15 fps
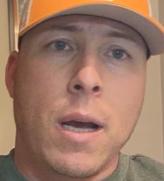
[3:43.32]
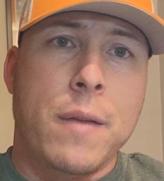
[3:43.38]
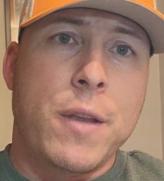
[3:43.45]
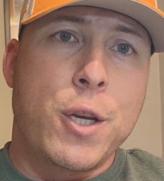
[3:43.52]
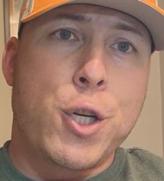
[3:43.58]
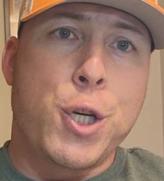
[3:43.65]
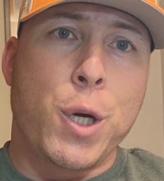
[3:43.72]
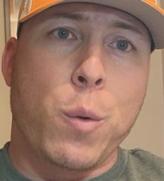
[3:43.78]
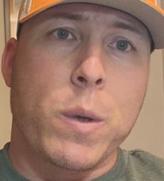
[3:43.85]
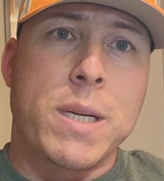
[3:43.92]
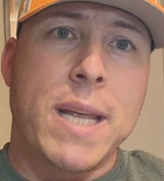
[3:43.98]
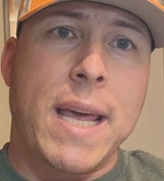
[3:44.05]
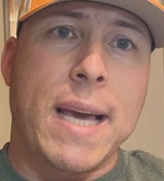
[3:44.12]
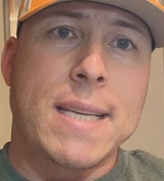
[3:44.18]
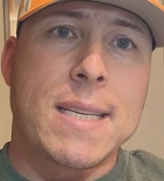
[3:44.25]
this year with
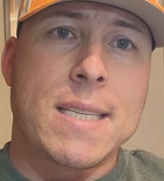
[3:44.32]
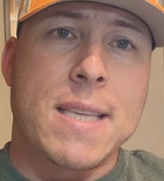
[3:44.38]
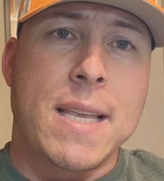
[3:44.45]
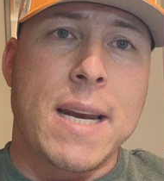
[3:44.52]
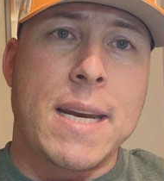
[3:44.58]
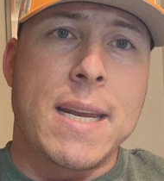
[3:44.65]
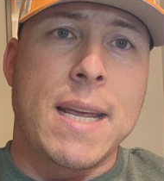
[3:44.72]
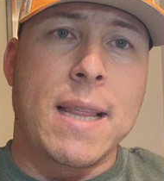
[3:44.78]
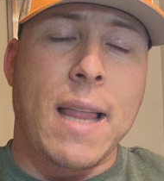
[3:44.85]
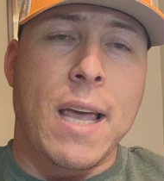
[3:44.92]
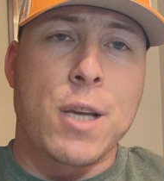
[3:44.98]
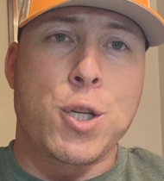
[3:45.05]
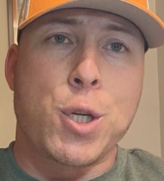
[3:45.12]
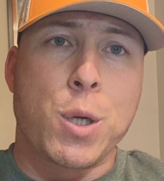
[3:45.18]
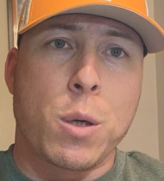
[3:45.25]
Texas than he did
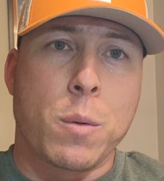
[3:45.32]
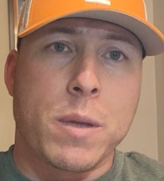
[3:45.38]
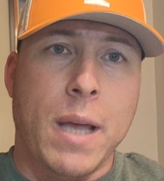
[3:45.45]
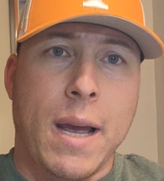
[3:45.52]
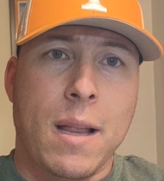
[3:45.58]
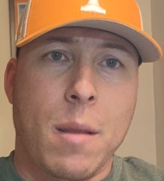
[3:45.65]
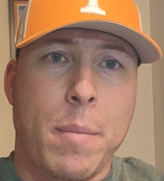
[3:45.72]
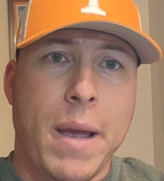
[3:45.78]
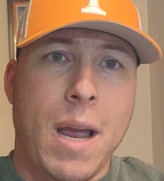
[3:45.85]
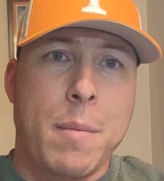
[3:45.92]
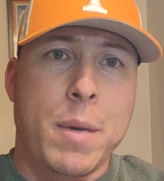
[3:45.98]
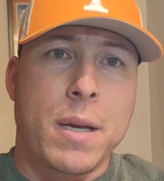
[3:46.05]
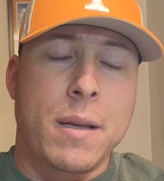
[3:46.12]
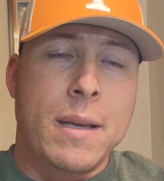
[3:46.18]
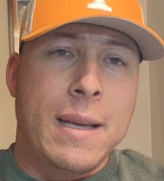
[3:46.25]
last year with
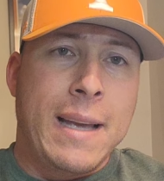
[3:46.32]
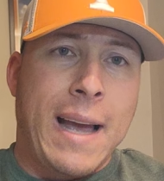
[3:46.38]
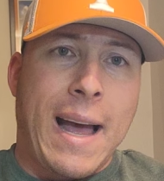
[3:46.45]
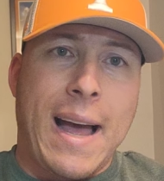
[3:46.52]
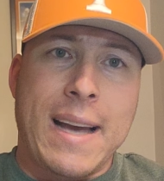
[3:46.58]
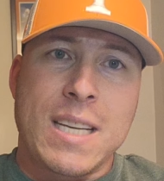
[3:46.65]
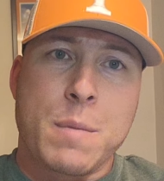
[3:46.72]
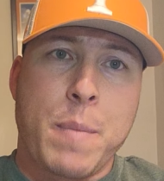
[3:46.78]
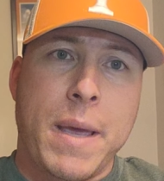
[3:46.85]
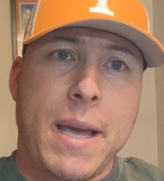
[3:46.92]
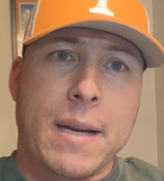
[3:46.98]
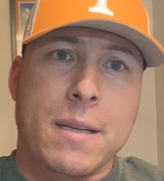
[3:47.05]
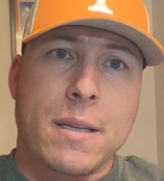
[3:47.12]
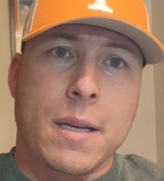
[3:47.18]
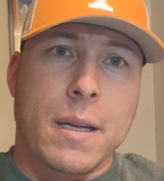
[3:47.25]
Alabama. I
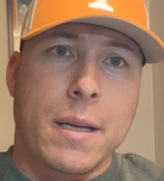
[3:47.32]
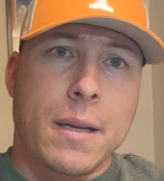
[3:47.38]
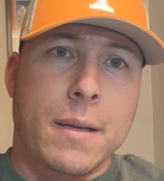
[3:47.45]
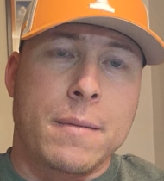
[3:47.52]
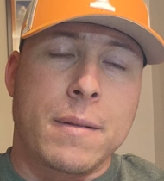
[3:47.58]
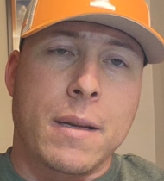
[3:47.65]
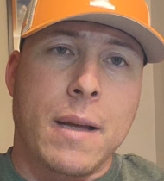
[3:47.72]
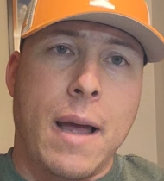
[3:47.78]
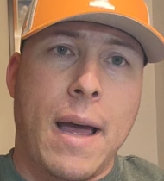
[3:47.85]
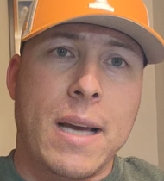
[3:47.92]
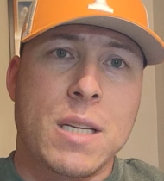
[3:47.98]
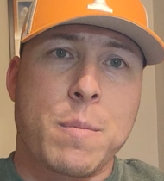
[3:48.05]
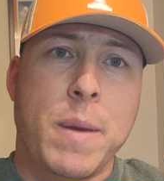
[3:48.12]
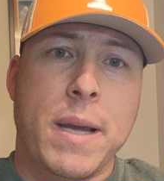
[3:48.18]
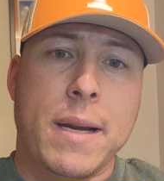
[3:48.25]
expect. I
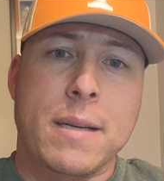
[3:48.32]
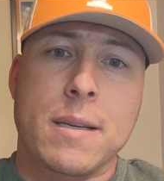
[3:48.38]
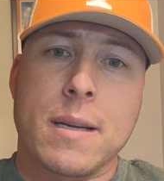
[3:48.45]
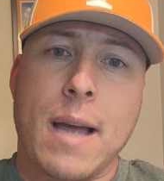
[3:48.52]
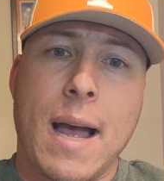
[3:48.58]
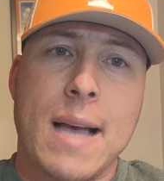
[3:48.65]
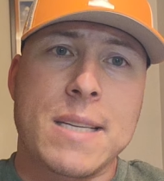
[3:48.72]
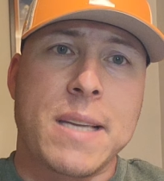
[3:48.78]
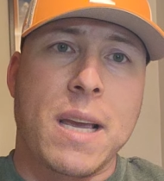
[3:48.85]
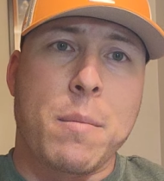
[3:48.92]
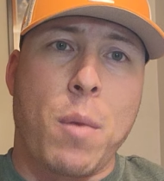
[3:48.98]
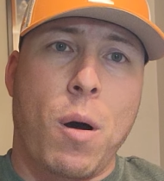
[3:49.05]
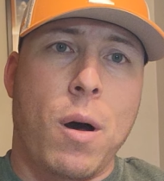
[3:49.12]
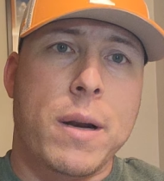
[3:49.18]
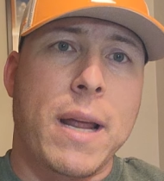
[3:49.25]
expect uh, Isaiah
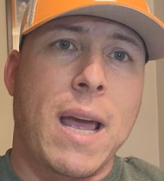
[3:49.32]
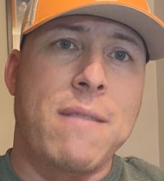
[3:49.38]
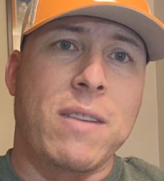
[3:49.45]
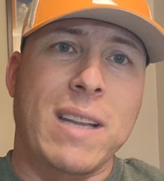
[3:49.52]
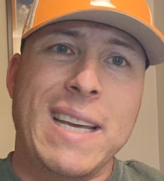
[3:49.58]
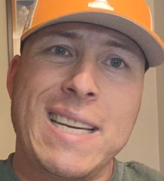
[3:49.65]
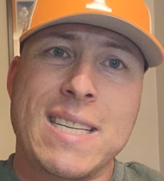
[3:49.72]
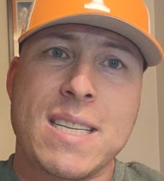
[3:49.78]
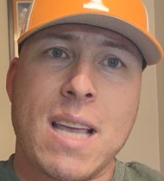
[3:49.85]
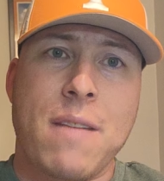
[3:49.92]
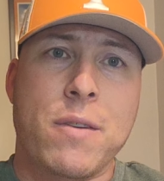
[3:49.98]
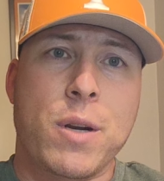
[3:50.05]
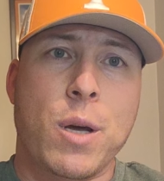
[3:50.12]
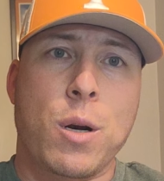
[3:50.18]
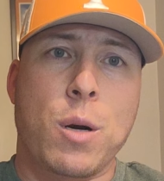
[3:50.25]
Bond to have at least
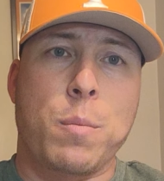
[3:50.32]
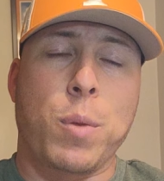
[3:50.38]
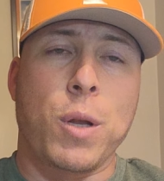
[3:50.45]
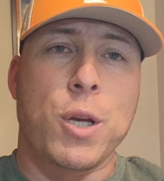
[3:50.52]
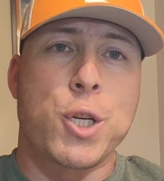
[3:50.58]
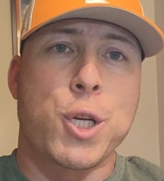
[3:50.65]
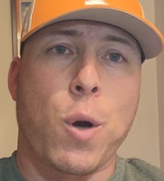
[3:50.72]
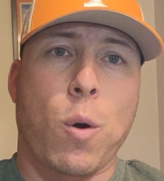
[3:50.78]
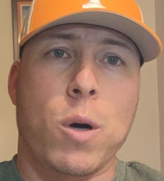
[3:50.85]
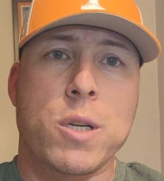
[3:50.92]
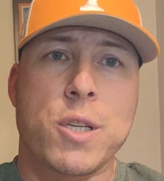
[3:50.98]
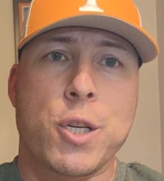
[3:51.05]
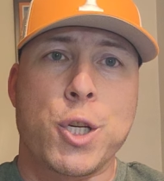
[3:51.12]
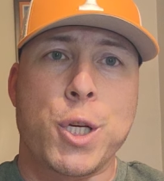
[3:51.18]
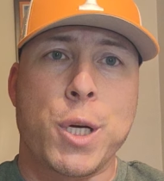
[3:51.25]
700 plus
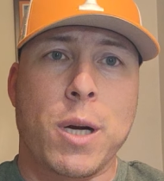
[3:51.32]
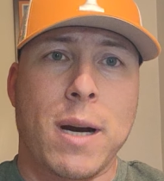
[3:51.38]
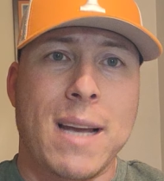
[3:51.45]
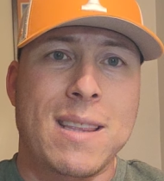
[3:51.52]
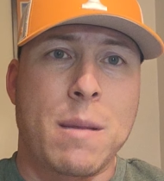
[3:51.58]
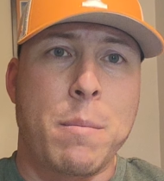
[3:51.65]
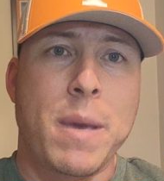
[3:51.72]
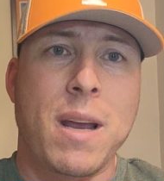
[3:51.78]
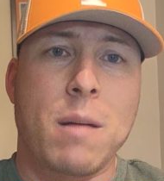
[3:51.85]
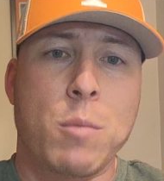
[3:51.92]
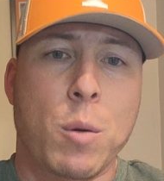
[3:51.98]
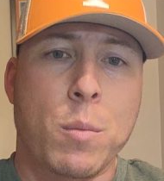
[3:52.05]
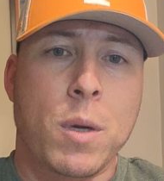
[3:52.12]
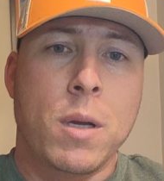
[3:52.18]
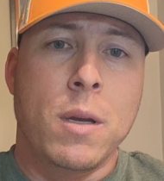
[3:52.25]
yards this year at the
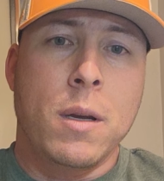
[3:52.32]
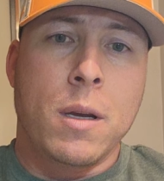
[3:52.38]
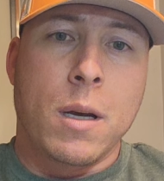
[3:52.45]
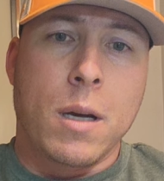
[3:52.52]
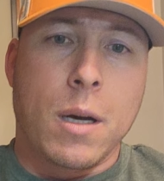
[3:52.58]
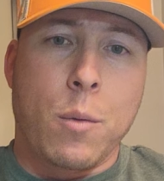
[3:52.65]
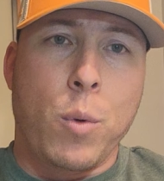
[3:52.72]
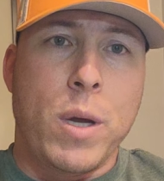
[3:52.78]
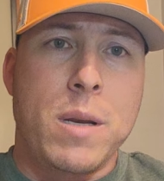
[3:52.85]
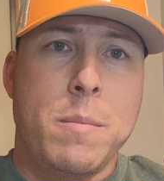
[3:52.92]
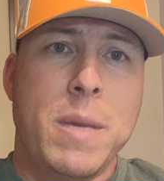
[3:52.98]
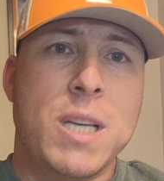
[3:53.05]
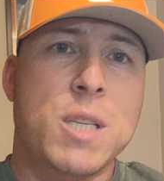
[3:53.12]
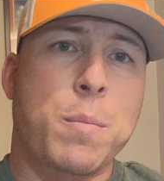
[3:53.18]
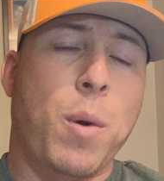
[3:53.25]
minimum. Uh, wouldn't
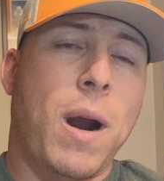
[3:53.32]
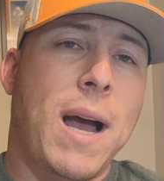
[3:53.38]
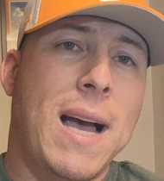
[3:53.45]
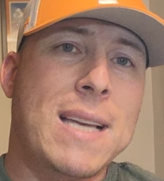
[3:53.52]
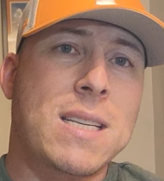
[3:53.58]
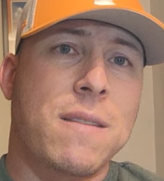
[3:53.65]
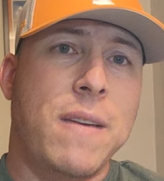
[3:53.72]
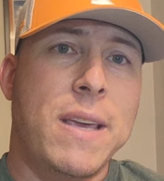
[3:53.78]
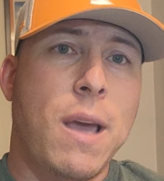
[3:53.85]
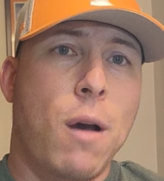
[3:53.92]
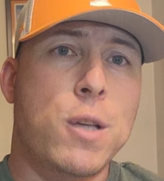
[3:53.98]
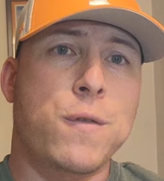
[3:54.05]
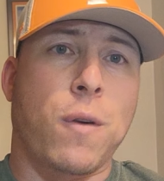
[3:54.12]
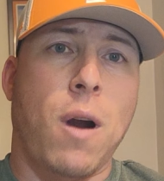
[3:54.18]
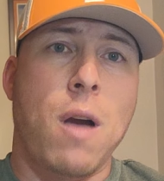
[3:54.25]
be surprised if he
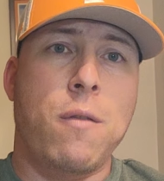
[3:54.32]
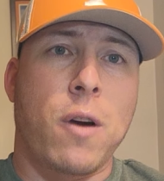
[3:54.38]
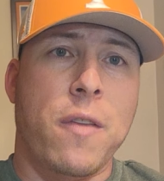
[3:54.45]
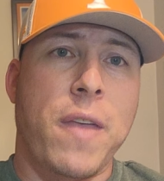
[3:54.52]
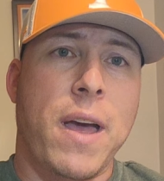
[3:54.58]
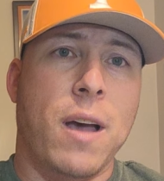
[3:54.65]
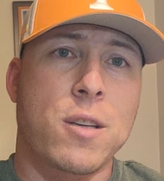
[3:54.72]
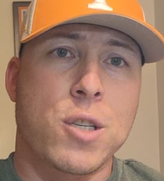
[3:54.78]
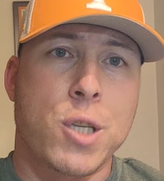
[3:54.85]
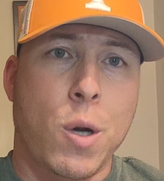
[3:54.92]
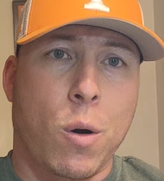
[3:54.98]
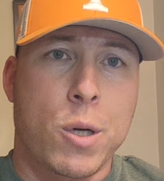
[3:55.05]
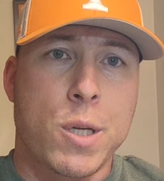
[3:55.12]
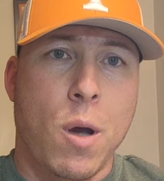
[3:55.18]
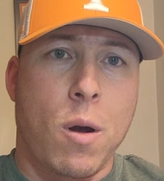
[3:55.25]
goes for over 1,000
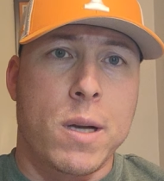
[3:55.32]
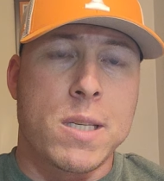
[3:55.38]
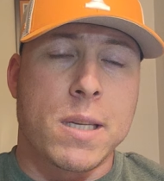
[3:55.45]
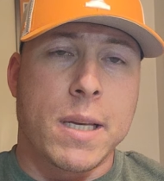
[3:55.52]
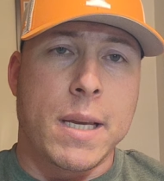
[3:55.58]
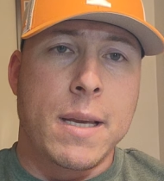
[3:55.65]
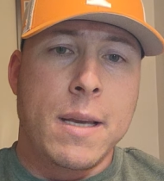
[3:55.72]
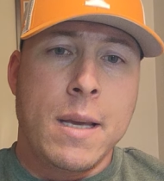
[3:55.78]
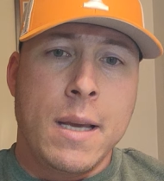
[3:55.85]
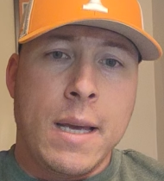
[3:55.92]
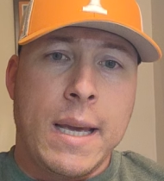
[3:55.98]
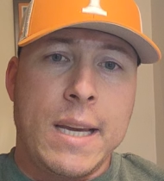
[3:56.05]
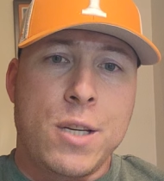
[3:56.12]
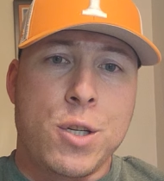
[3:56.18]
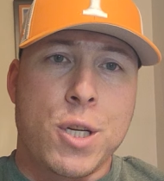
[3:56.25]
yards, honestly.
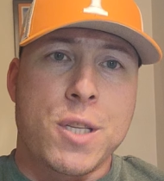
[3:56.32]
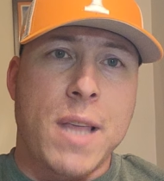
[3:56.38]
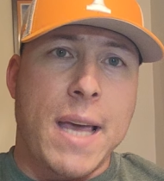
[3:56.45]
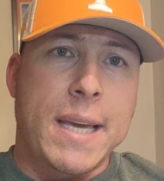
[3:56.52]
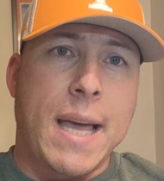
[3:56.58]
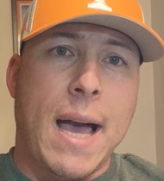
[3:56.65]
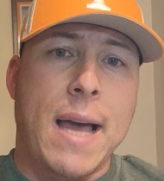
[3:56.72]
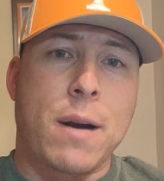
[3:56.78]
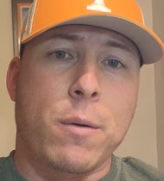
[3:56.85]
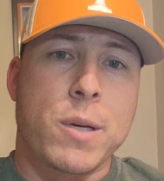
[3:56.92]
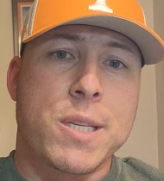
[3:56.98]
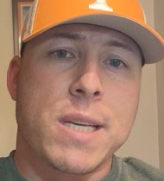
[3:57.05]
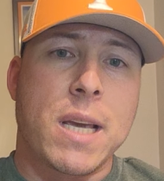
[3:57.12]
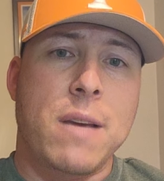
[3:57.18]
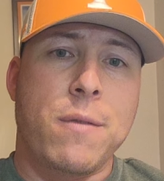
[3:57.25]
He's just that kind of
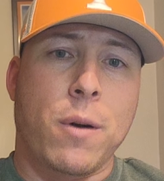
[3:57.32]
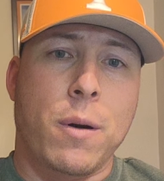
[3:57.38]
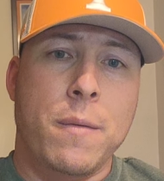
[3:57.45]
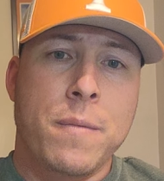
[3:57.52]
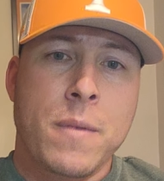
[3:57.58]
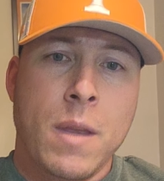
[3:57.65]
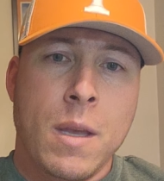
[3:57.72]
receiver.